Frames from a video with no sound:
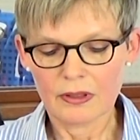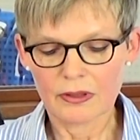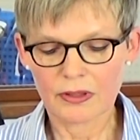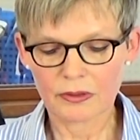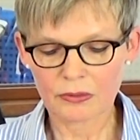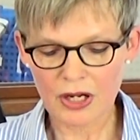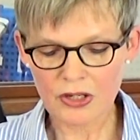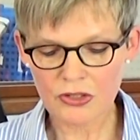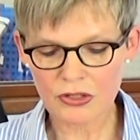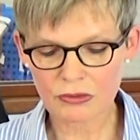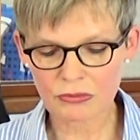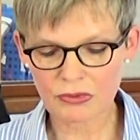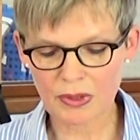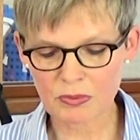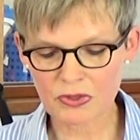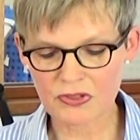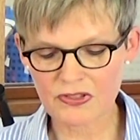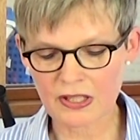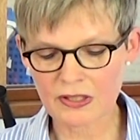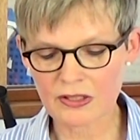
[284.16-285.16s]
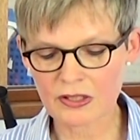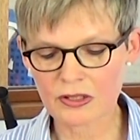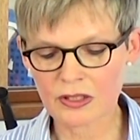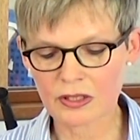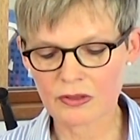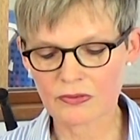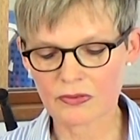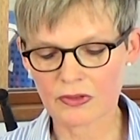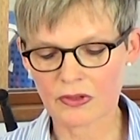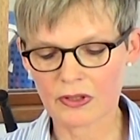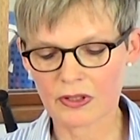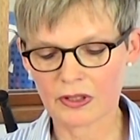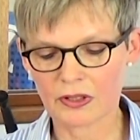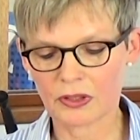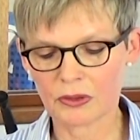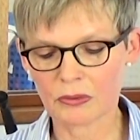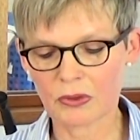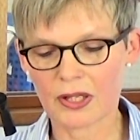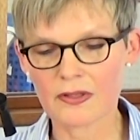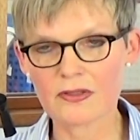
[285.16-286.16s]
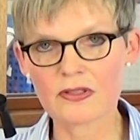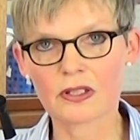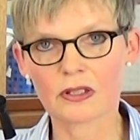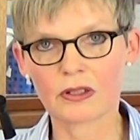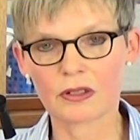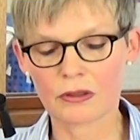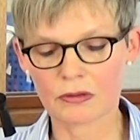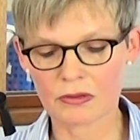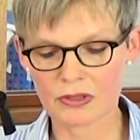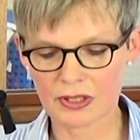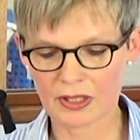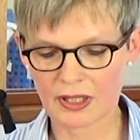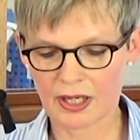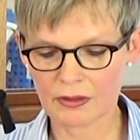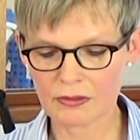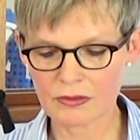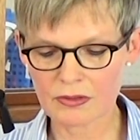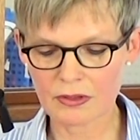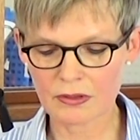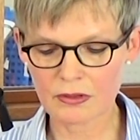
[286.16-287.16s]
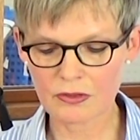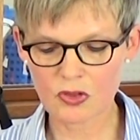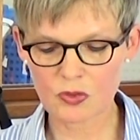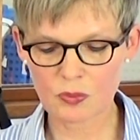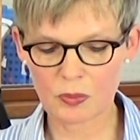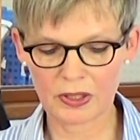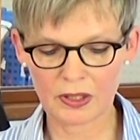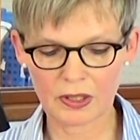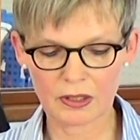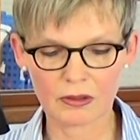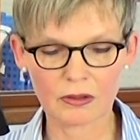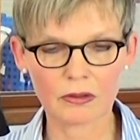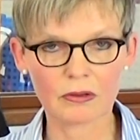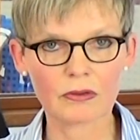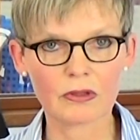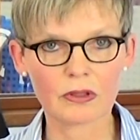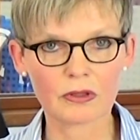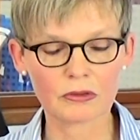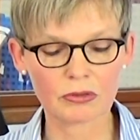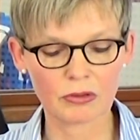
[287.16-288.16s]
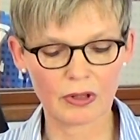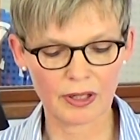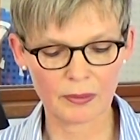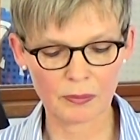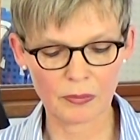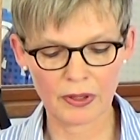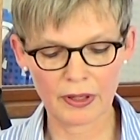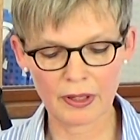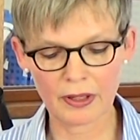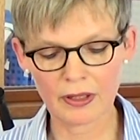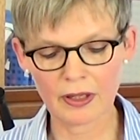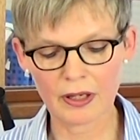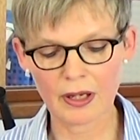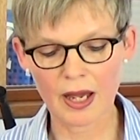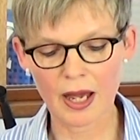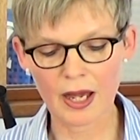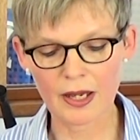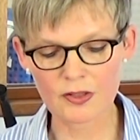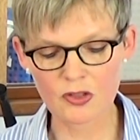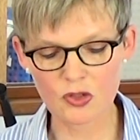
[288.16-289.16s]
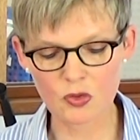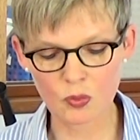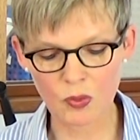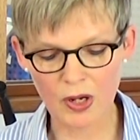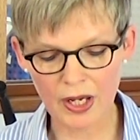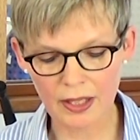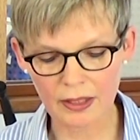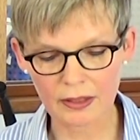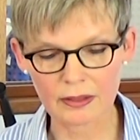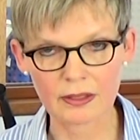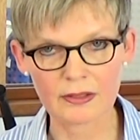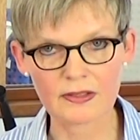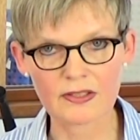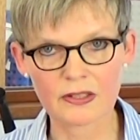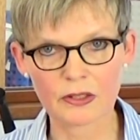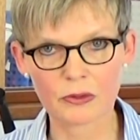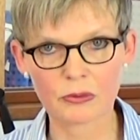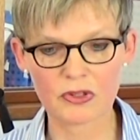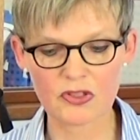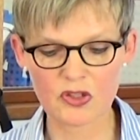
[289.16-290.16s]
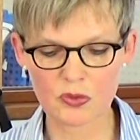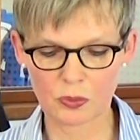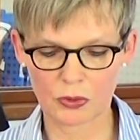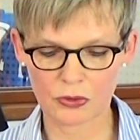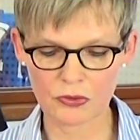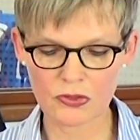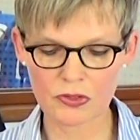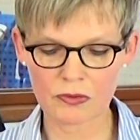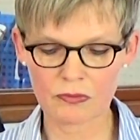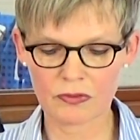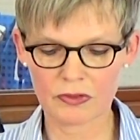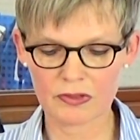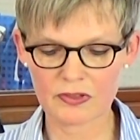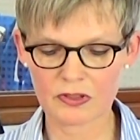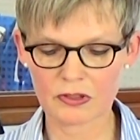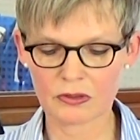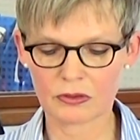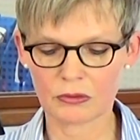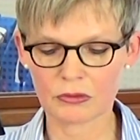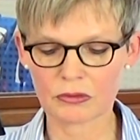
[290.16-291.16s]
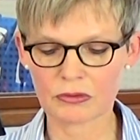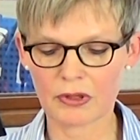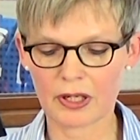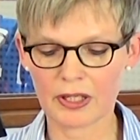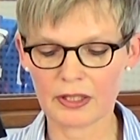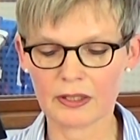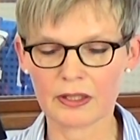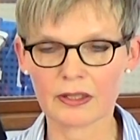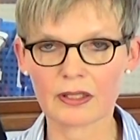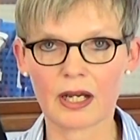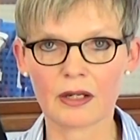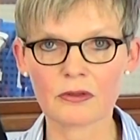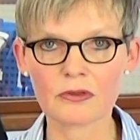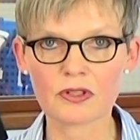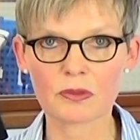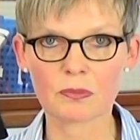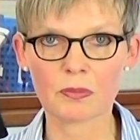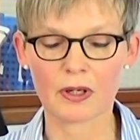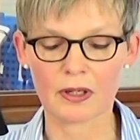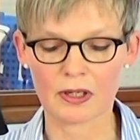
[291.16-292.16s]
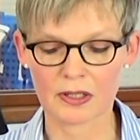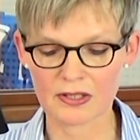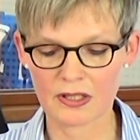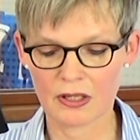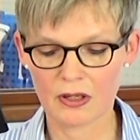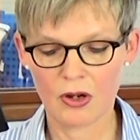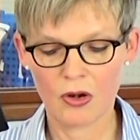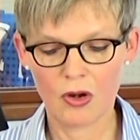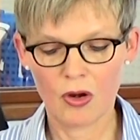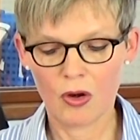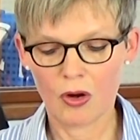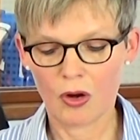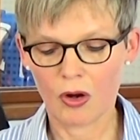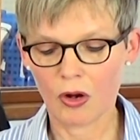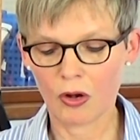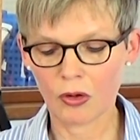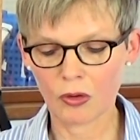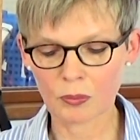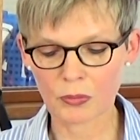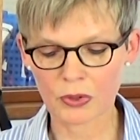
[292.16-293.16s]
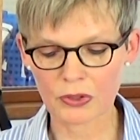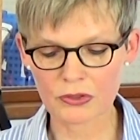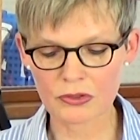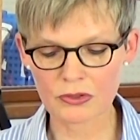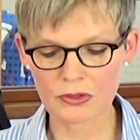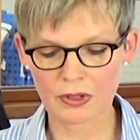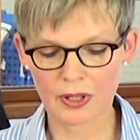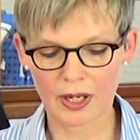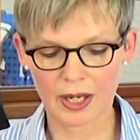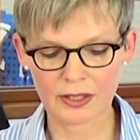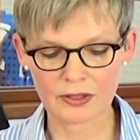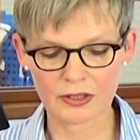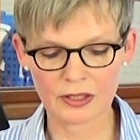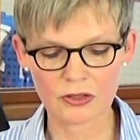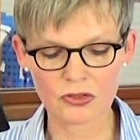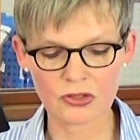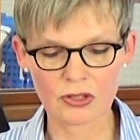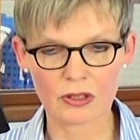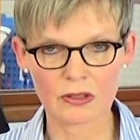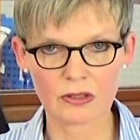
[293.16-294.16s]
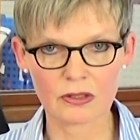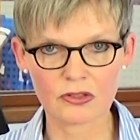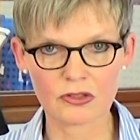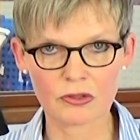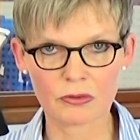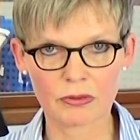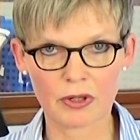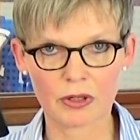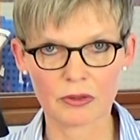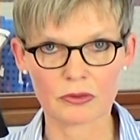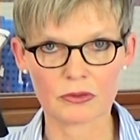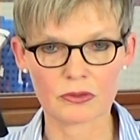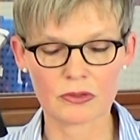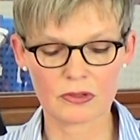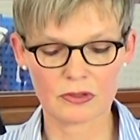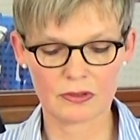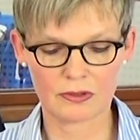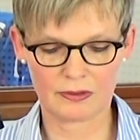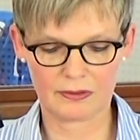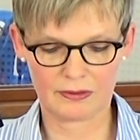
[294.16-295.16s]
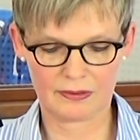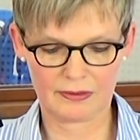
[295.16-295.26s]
the Russian representative in the UN Security Council speaking on the Crimea, as well as the response of this Ukrainian counterpart, almost at each other's throats.